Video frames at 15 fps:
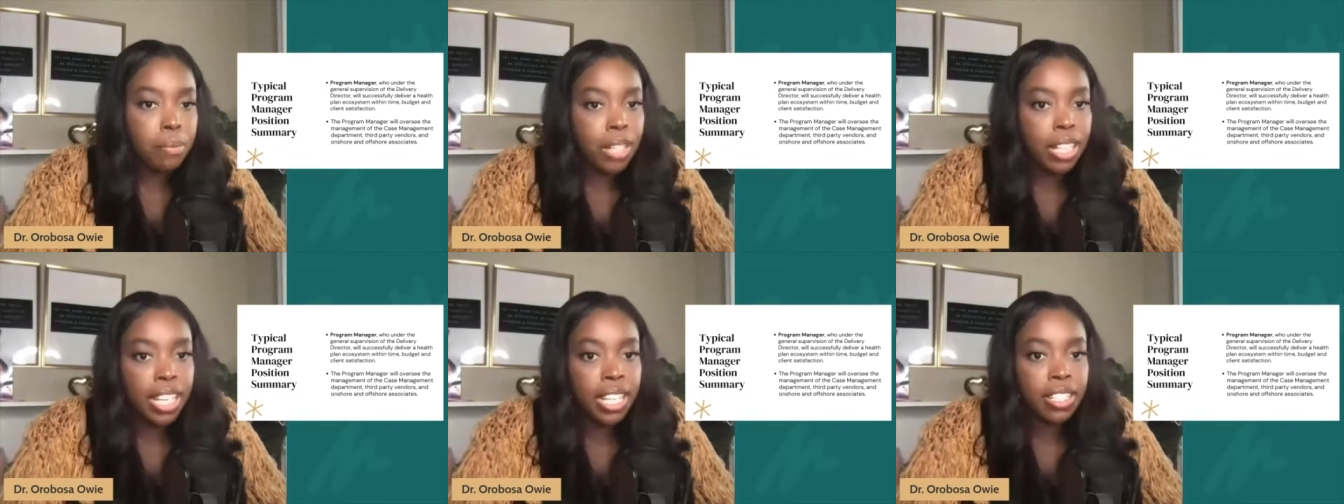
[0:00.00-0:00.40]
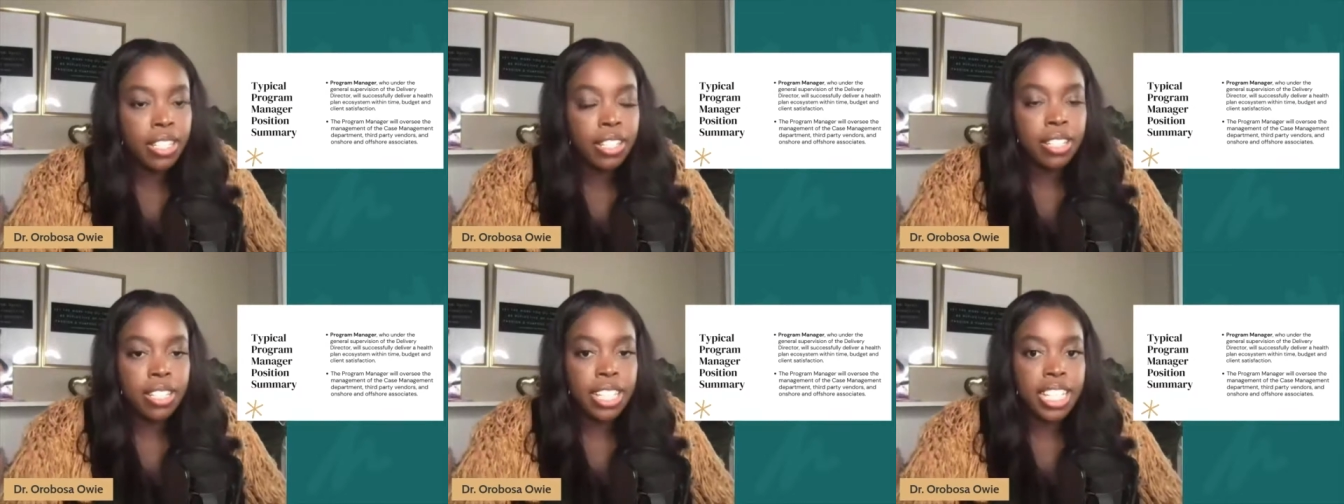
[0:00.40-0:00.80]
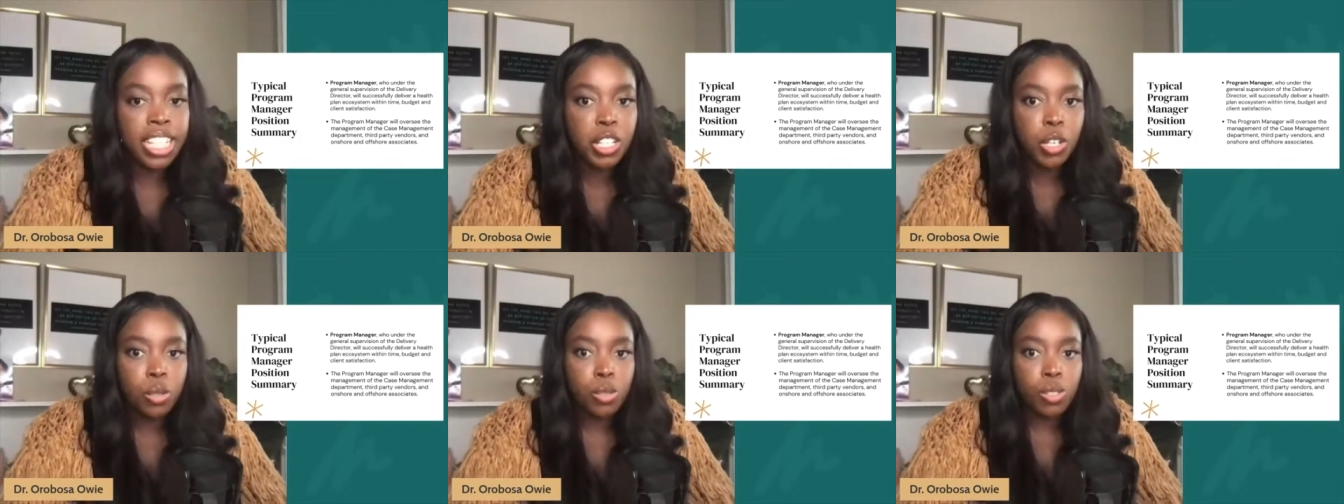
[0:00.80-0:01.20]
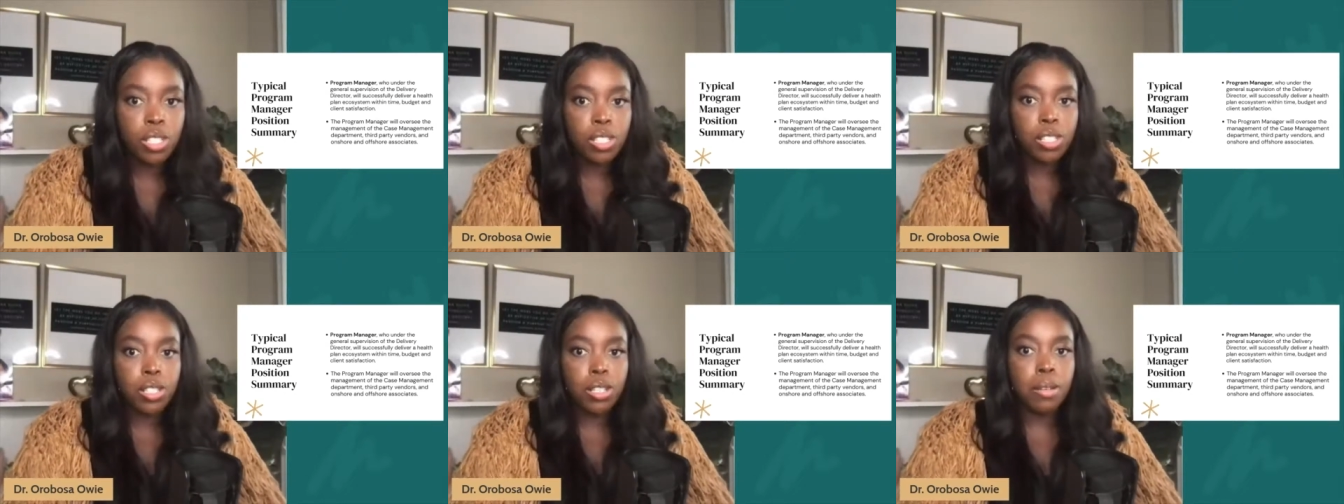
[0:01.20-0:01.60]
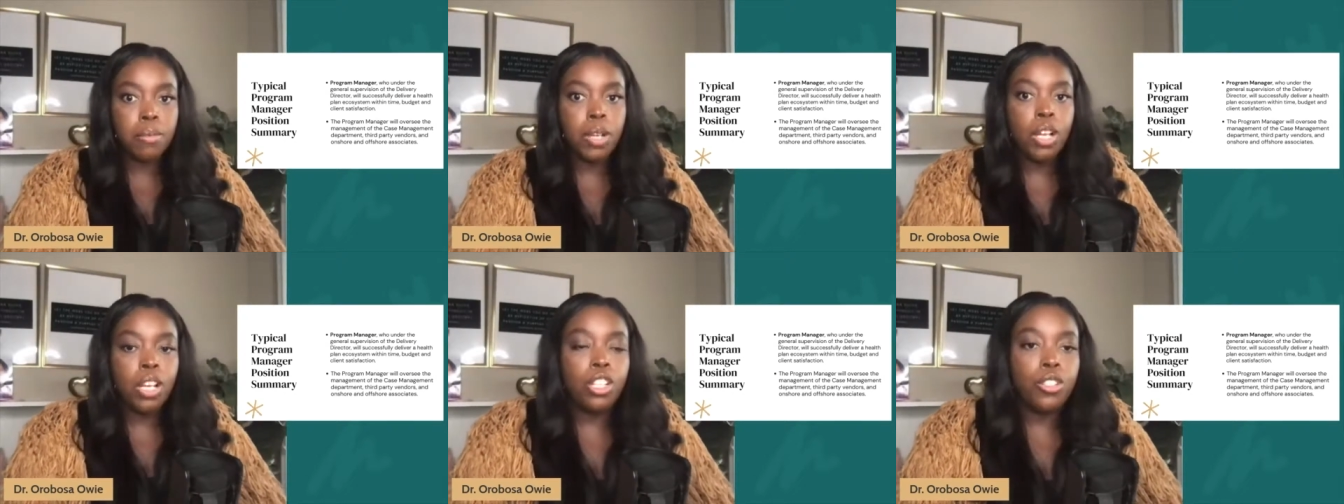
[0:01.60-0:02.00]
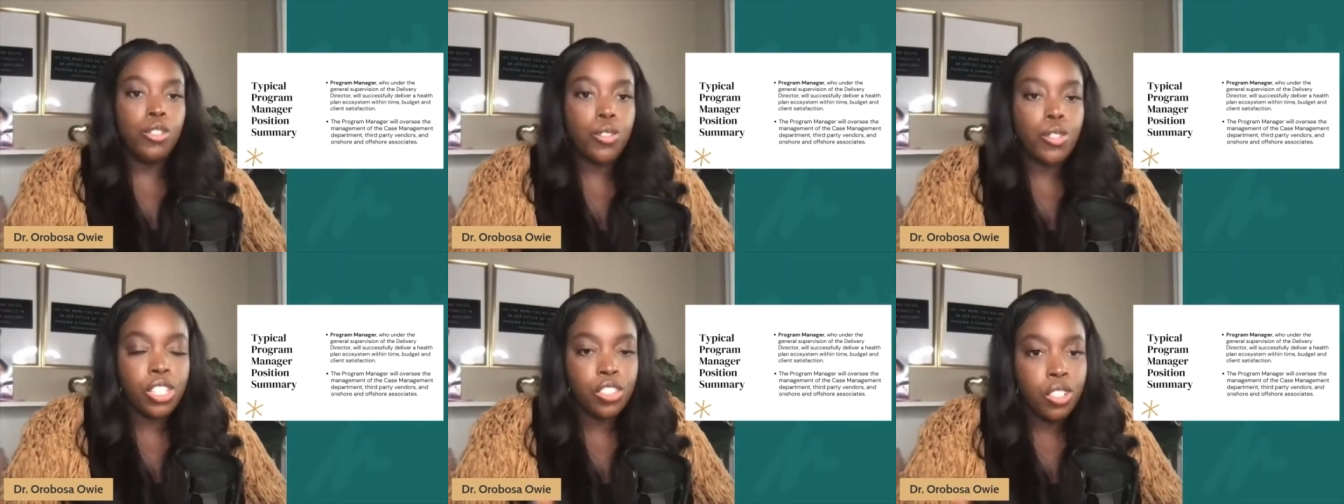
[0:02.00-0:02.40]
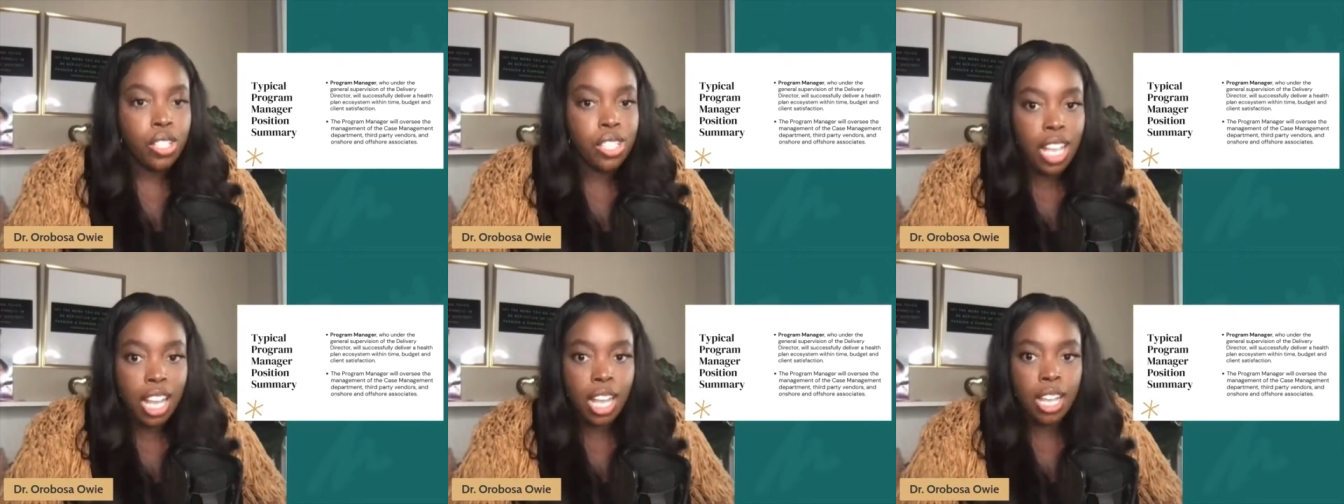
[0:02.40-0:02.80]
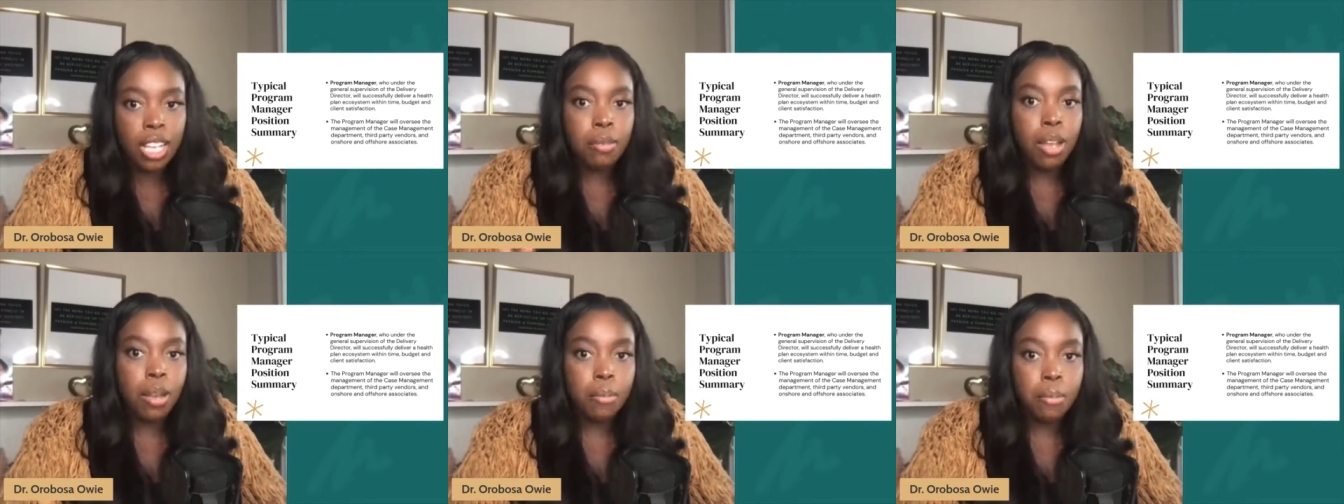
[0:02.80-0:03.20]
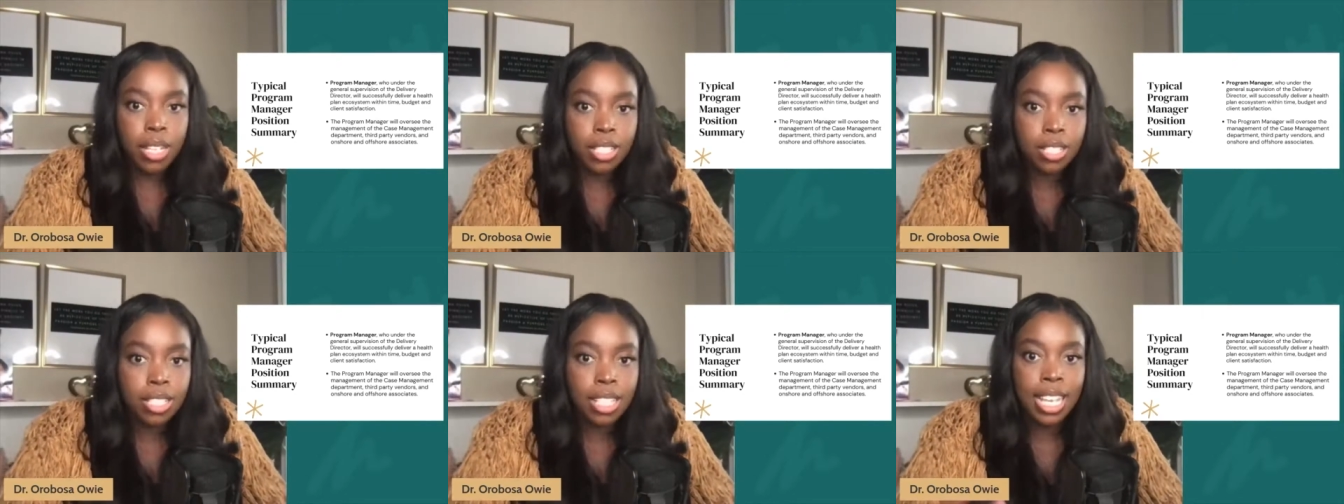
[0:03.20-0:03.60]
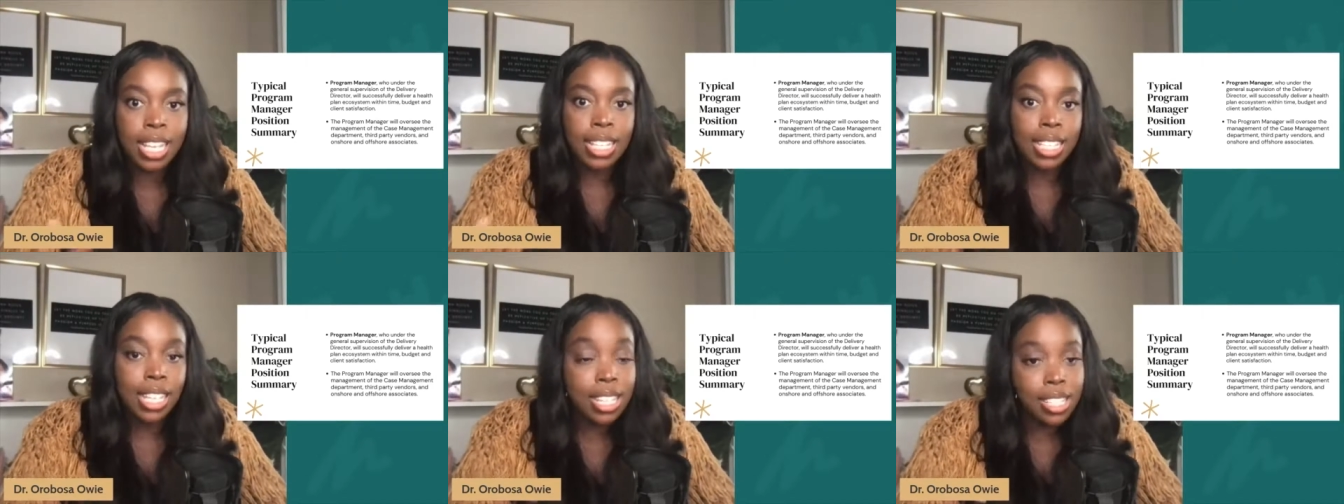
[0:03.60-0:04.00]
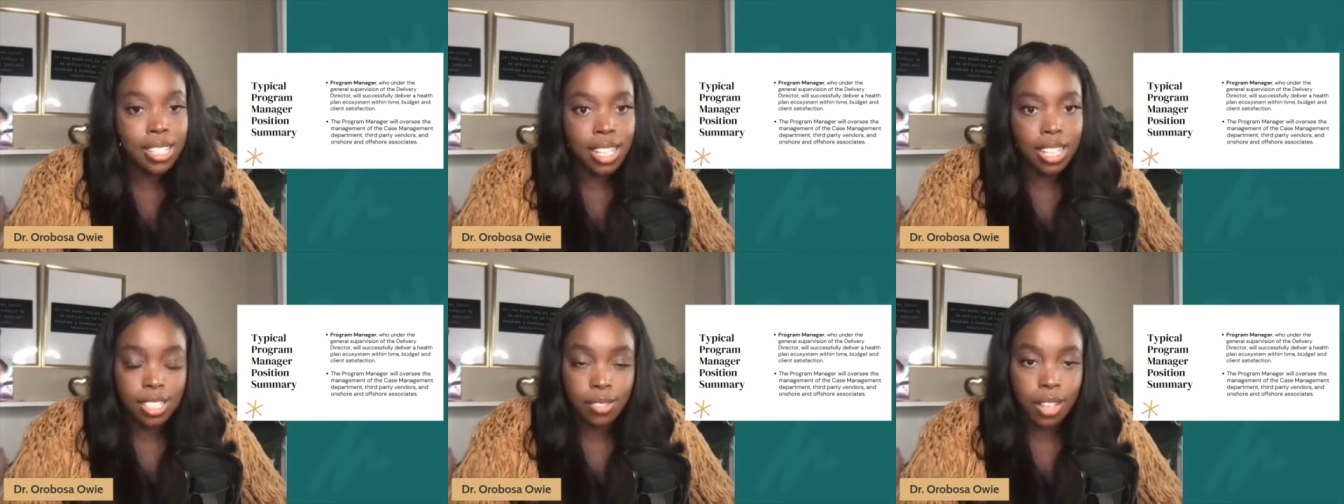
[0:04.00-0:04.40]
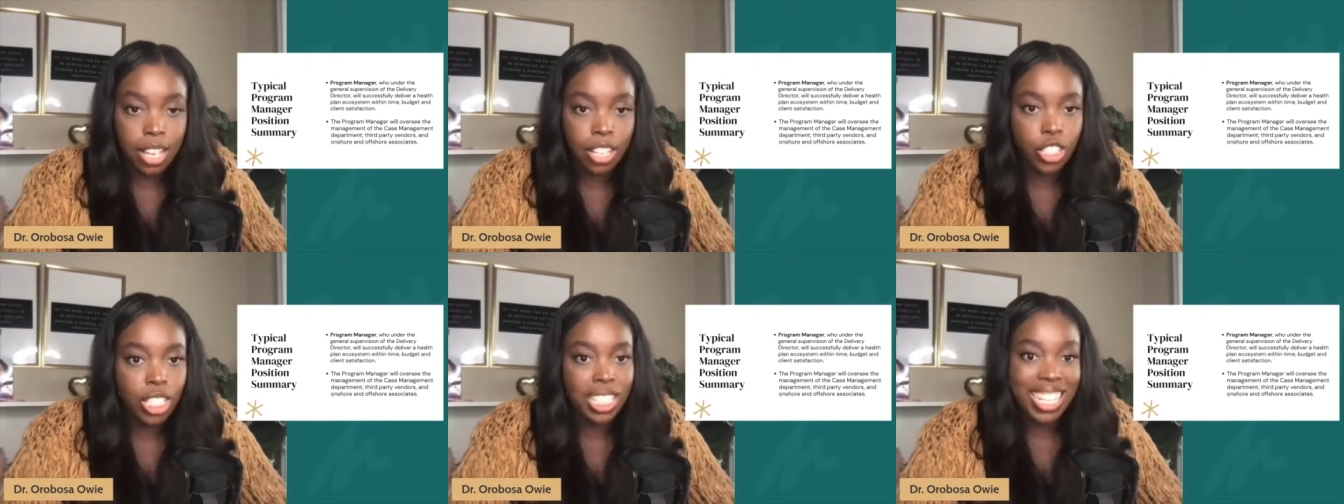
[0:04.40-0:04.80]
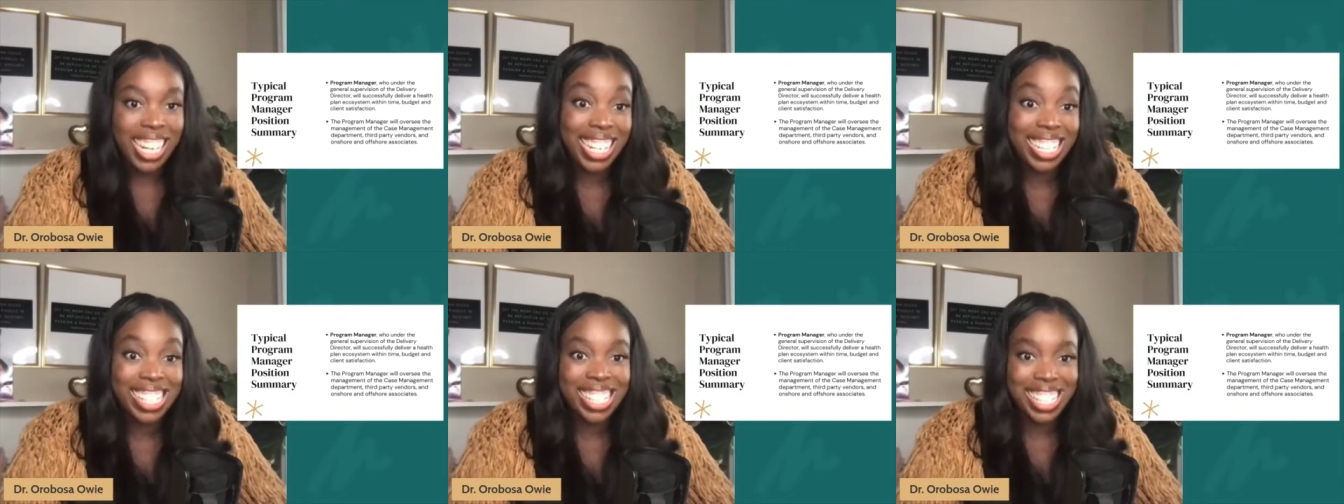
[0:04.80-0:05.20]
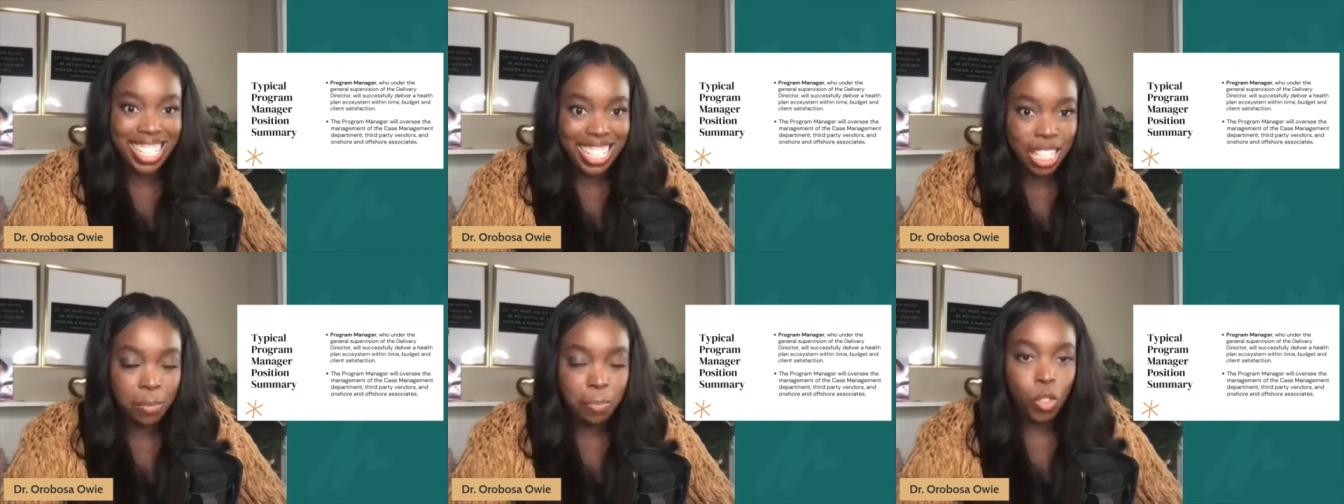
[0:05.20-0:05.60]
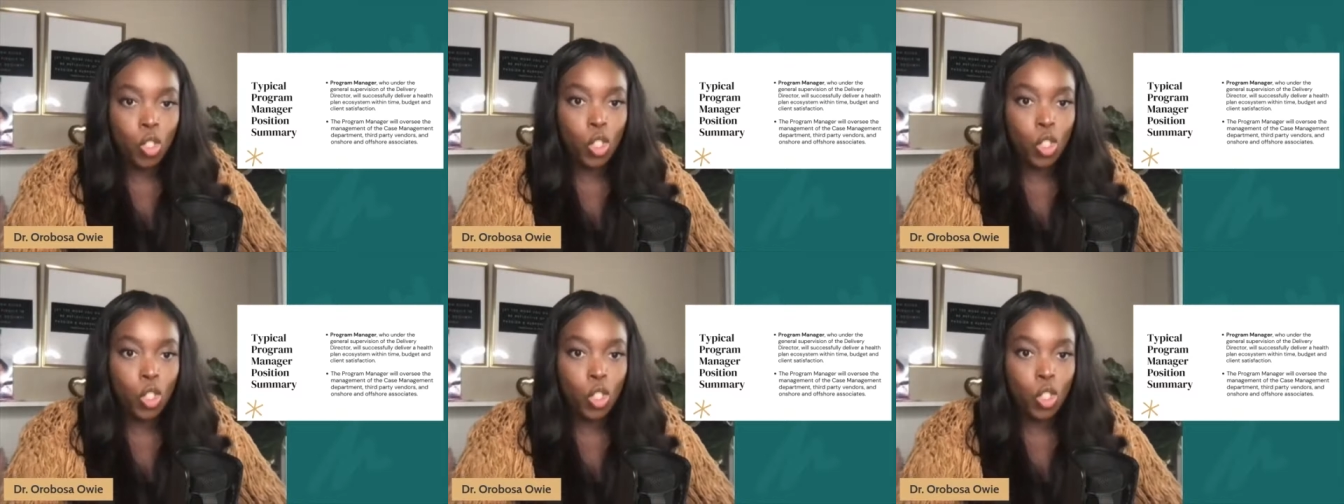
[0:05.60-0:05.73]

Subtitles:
plan in the ecosystem using your time, budget, and client satisfaction. That is key.